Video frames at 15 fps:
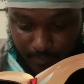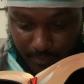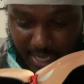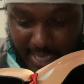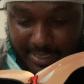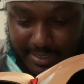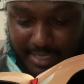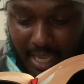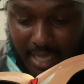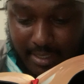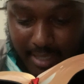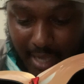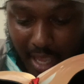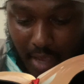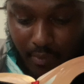and sat
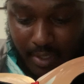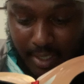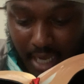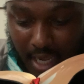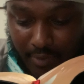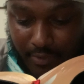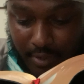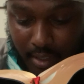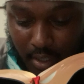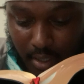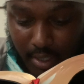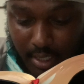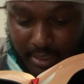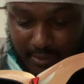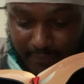down and gathered the
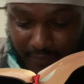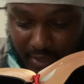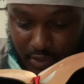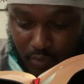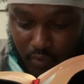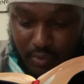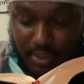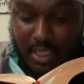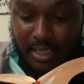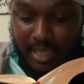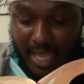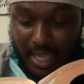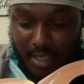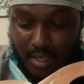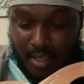good into vessels, the
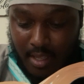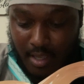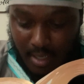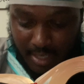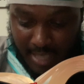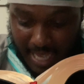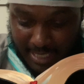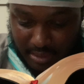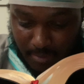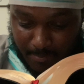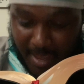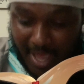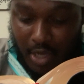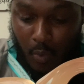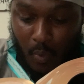elect, and cast the
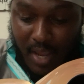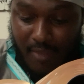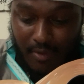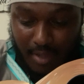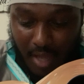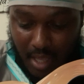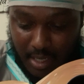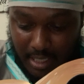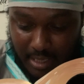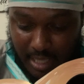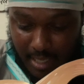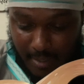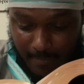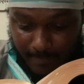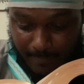bad away, the
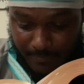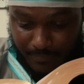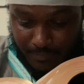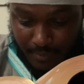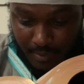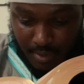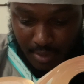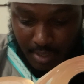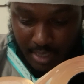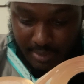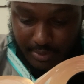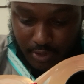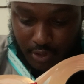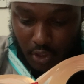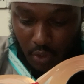non-elect.
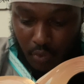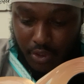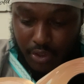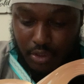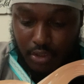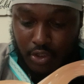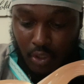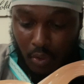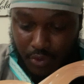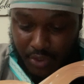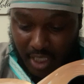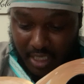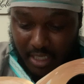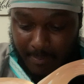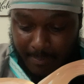So, so
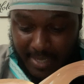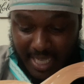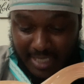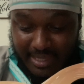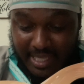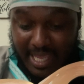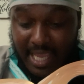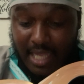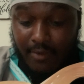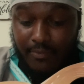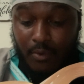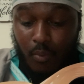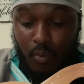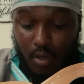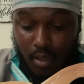shall it be at the end of
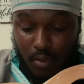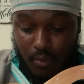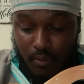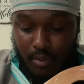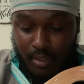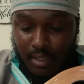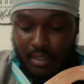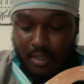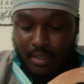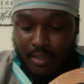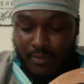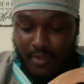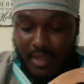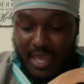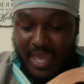the world
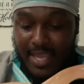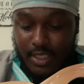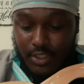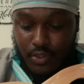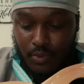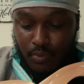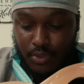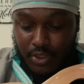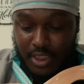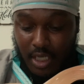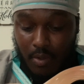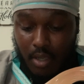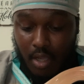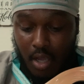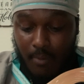the angels
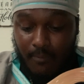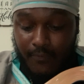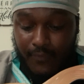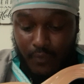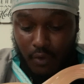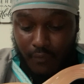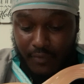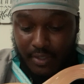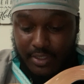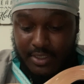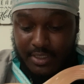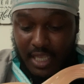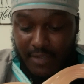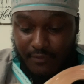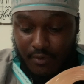shall come forth and
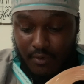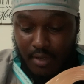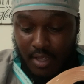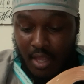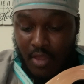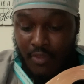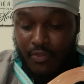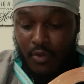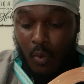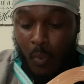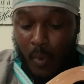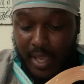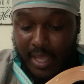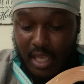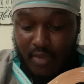sever the
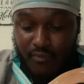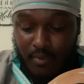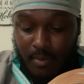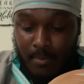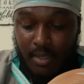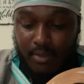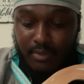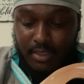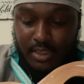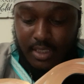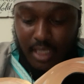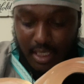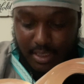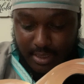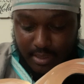wicked from among the
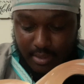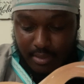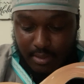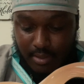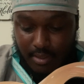just,